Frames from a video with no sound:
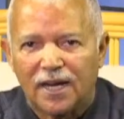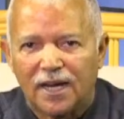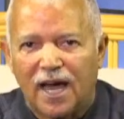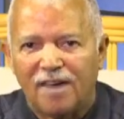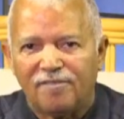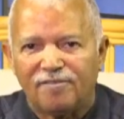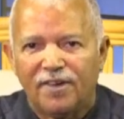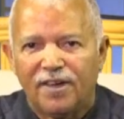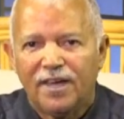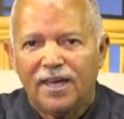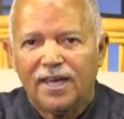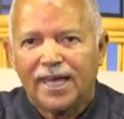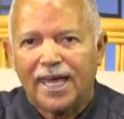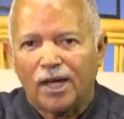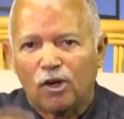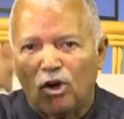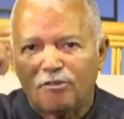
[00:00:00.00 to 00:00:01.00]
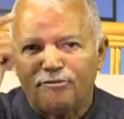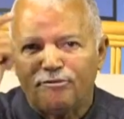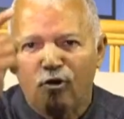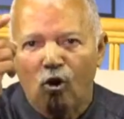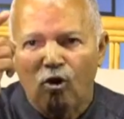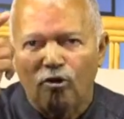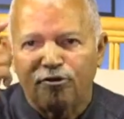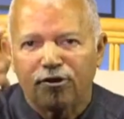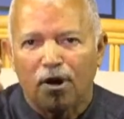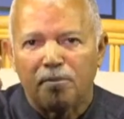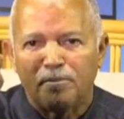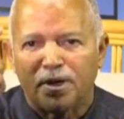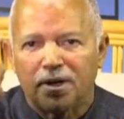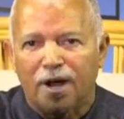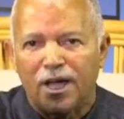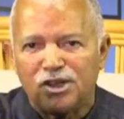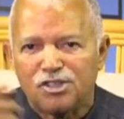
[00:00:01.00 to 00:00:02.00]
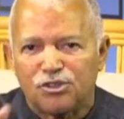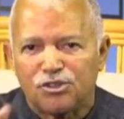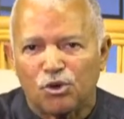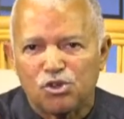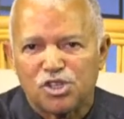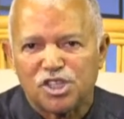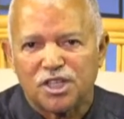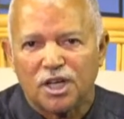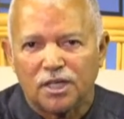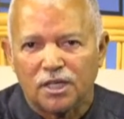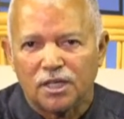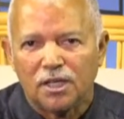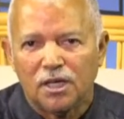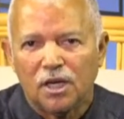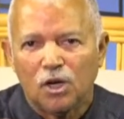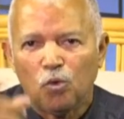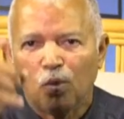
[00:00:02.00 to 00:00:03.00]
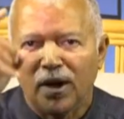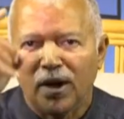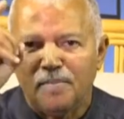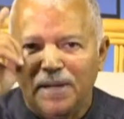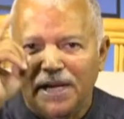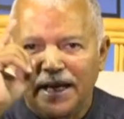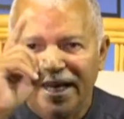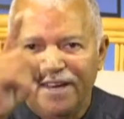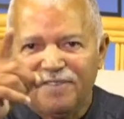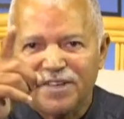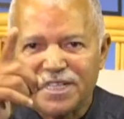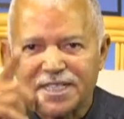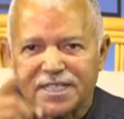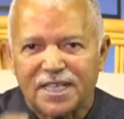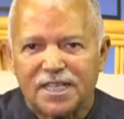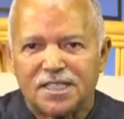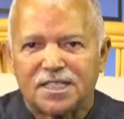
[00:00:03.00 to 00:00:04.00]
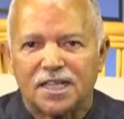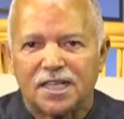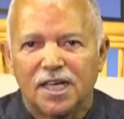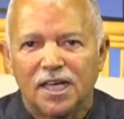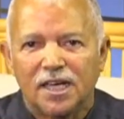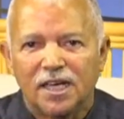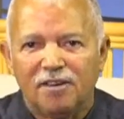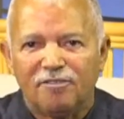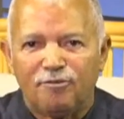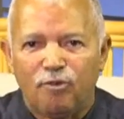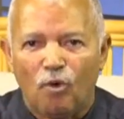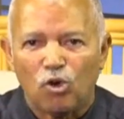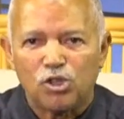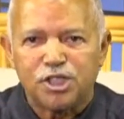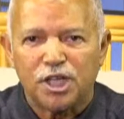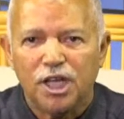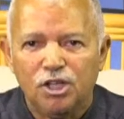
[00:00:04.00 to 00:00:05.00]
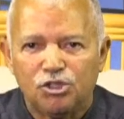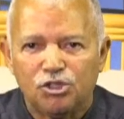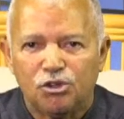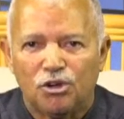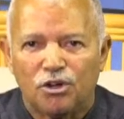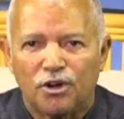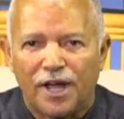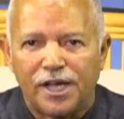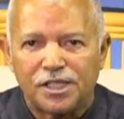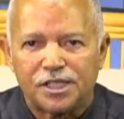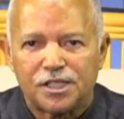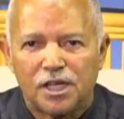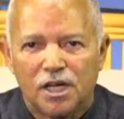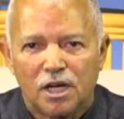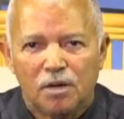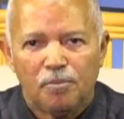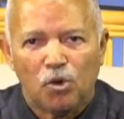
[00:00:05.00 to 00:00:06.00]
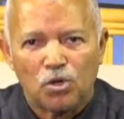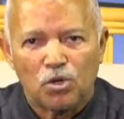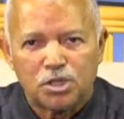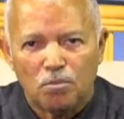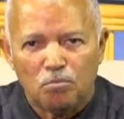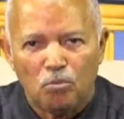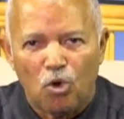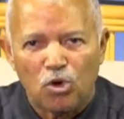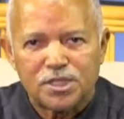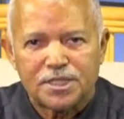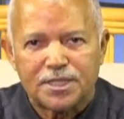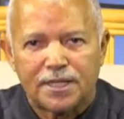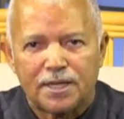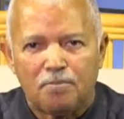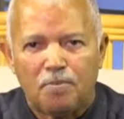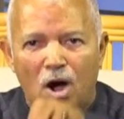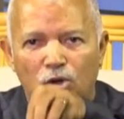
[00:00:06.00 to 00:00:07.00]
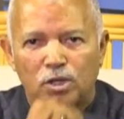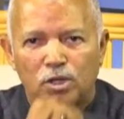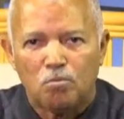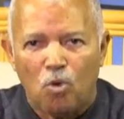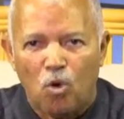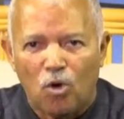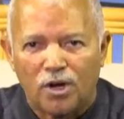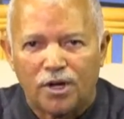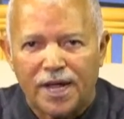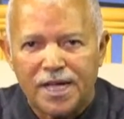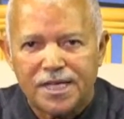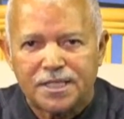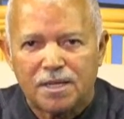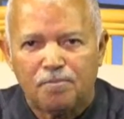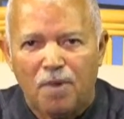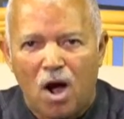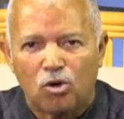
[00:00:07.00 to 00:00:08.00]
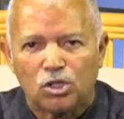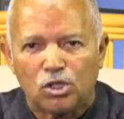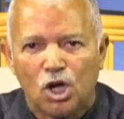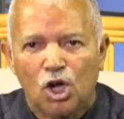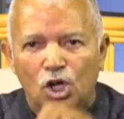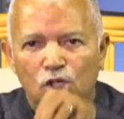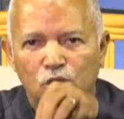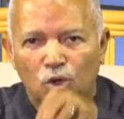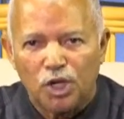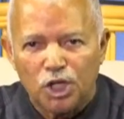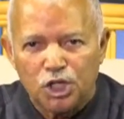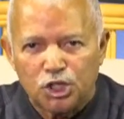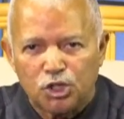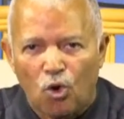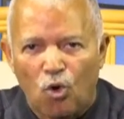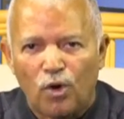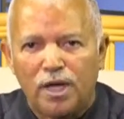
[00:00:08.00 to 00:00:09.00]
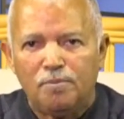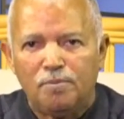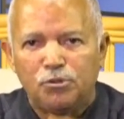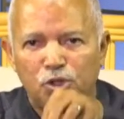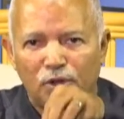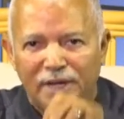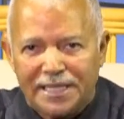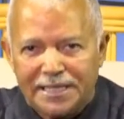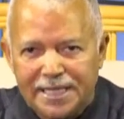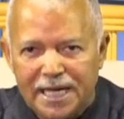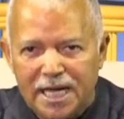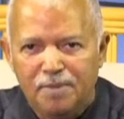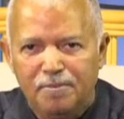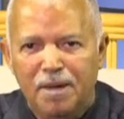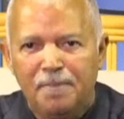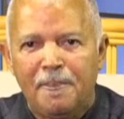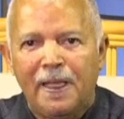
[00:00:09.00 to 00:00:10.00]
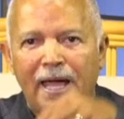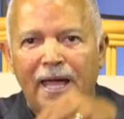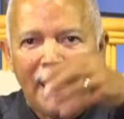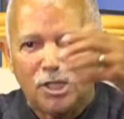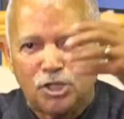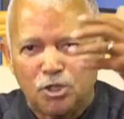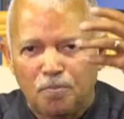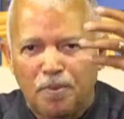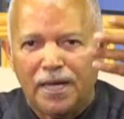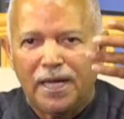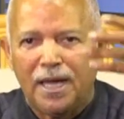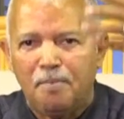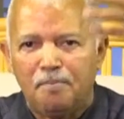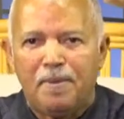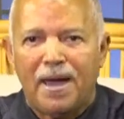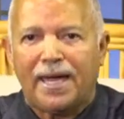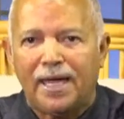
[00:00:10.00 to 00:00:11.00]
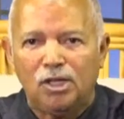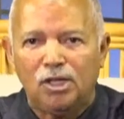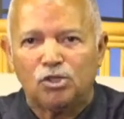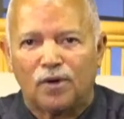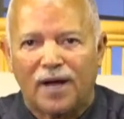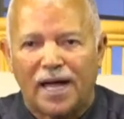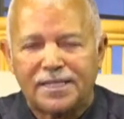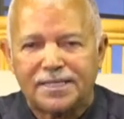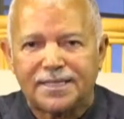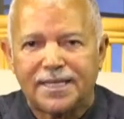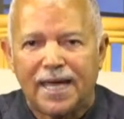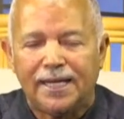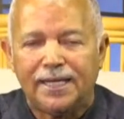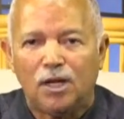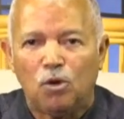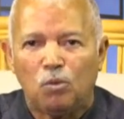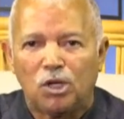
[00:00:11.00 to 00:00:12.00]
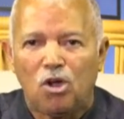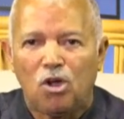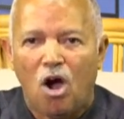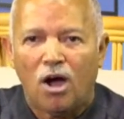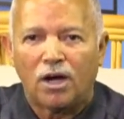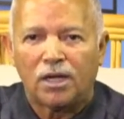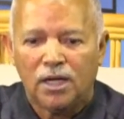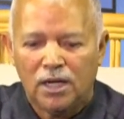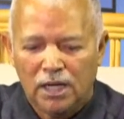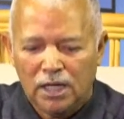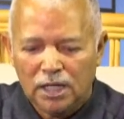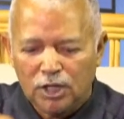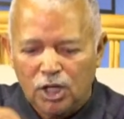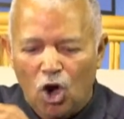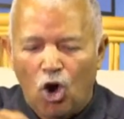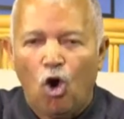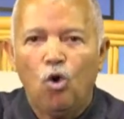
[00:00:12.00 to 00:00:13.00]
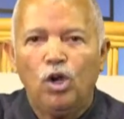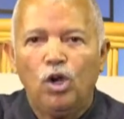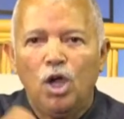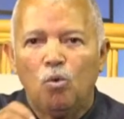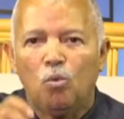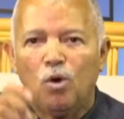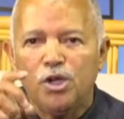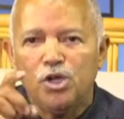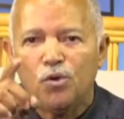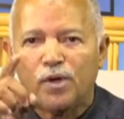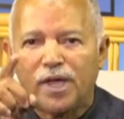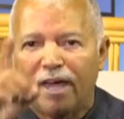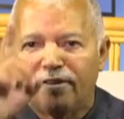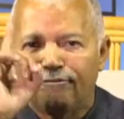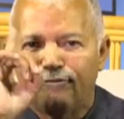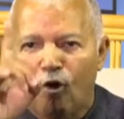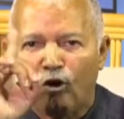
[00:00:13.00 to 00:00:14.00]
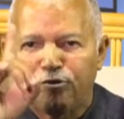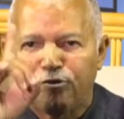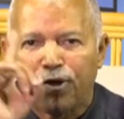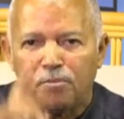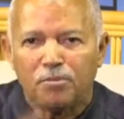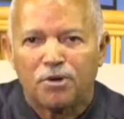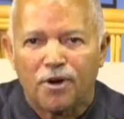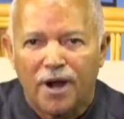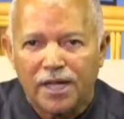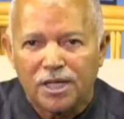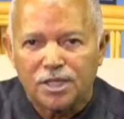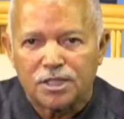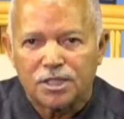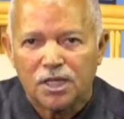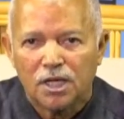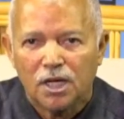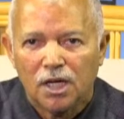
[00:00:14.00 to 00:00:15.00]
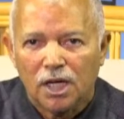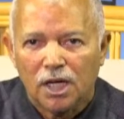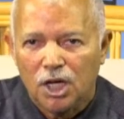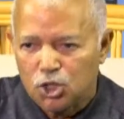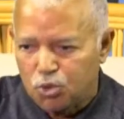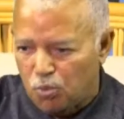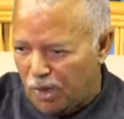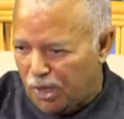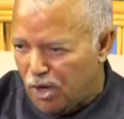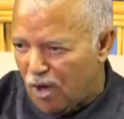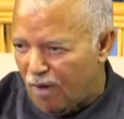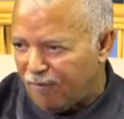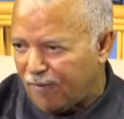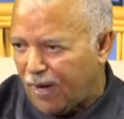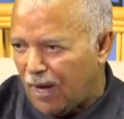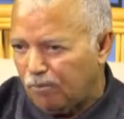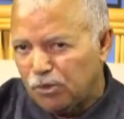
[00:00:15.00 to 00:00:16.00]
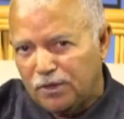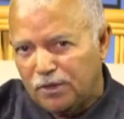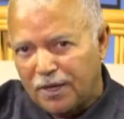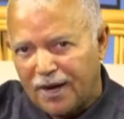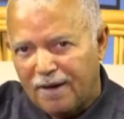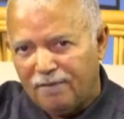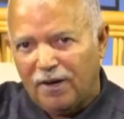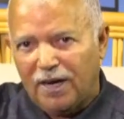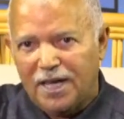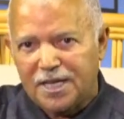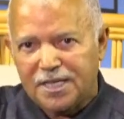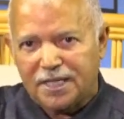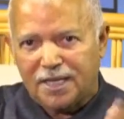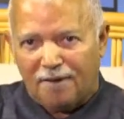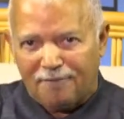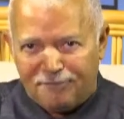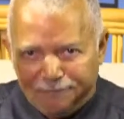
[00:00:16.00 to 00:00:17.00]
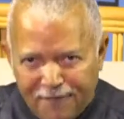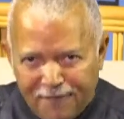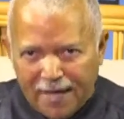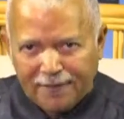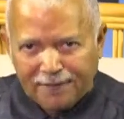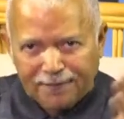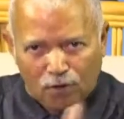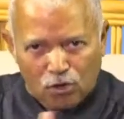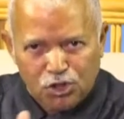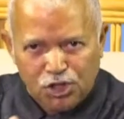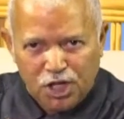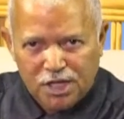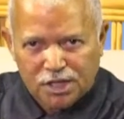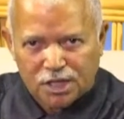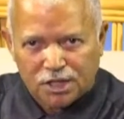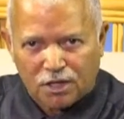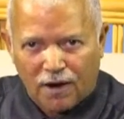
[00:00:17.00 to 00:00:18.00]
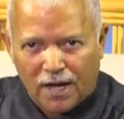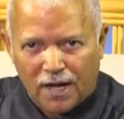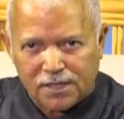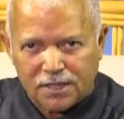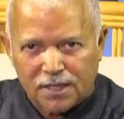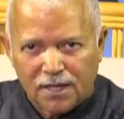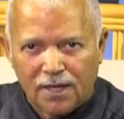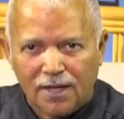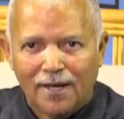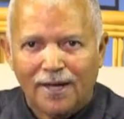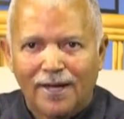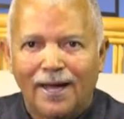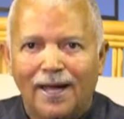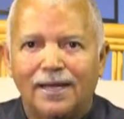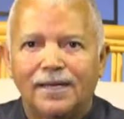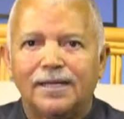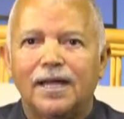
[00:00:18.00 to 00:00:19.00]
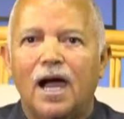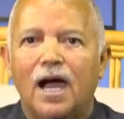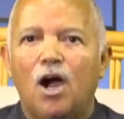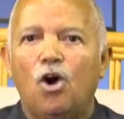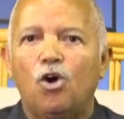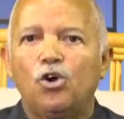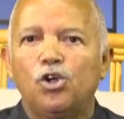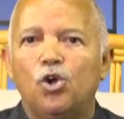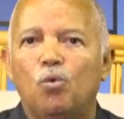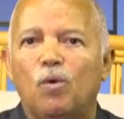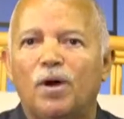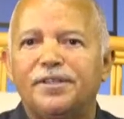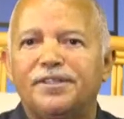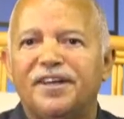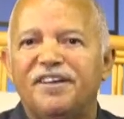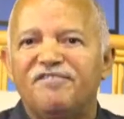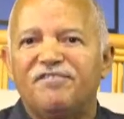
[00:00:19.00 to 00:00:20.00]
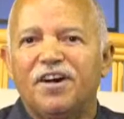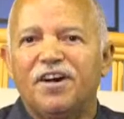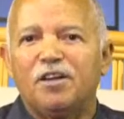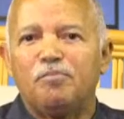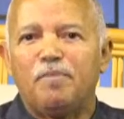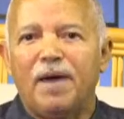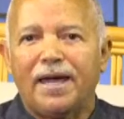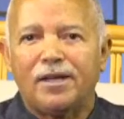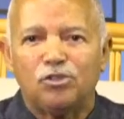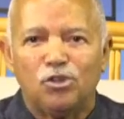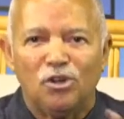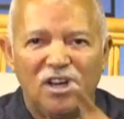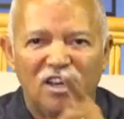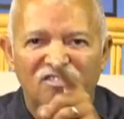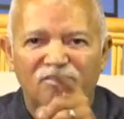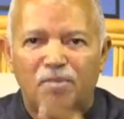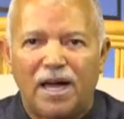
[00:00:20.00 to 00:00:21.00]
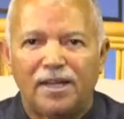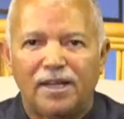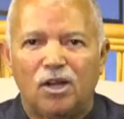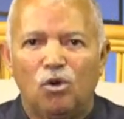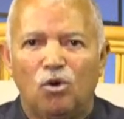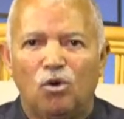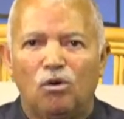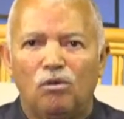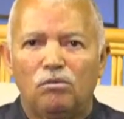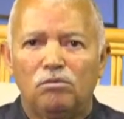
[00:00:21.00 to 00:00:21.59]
life, cannot fall from grace through sin. When a believer sins, he falls into grace because the more sin abound, the more grace abound to restore him, to redeem him, and to bring him back into right standing with God. The only way you can fall from grace is when you have come to the revelation of faith through Jesus Christ and now you want to revert back to live by the law.